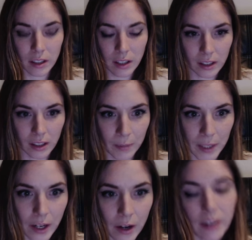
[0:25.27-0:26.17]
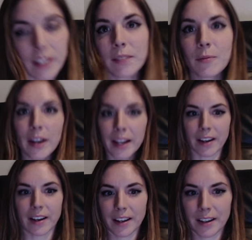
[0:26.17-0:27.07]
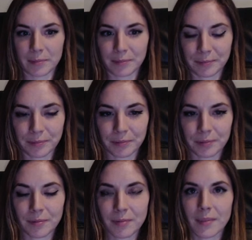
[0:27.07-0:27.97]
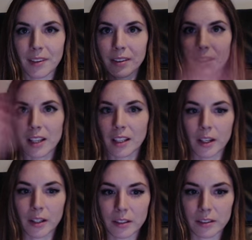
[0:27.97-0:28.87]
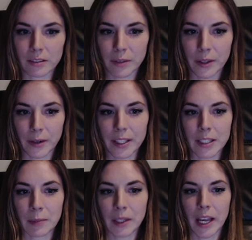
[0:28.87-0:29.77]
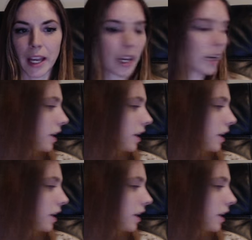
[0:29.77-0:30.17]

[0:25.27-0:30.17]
let me know, because I'm working on it. Hello, we're going to play